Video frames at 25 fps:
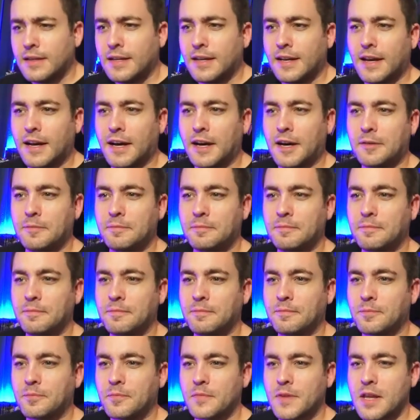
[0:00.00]
Um,
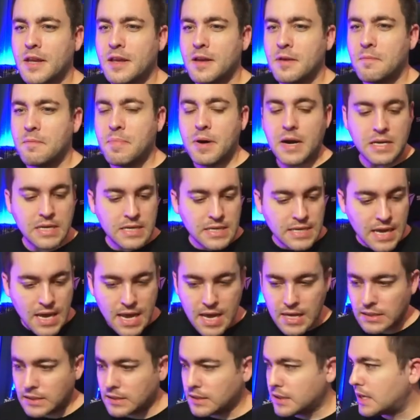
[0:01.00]
but
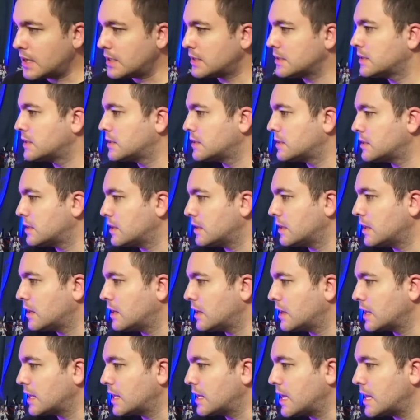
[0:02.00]
yeah, let's
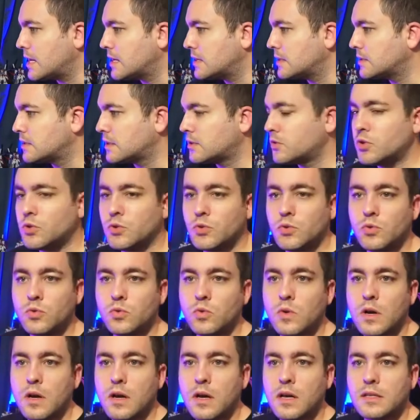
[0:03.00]
uh, get
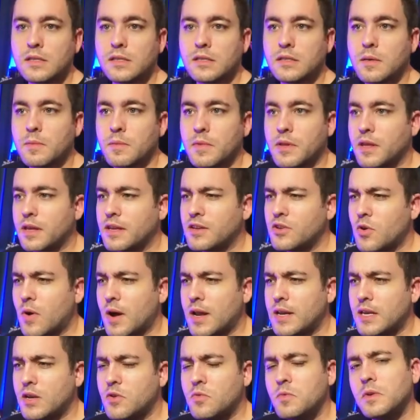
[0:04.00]
into some of the. You know, I
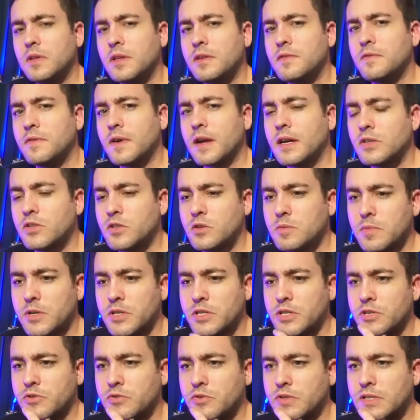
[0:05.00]
didn't really find too
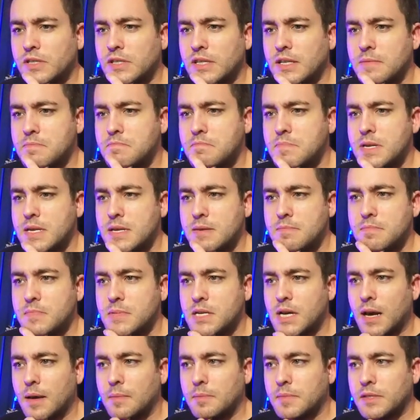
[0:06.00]
much interesting meme
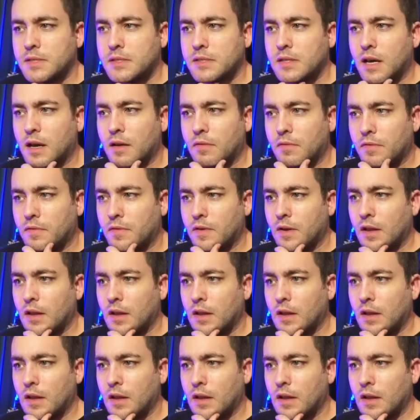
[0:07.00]
type stuff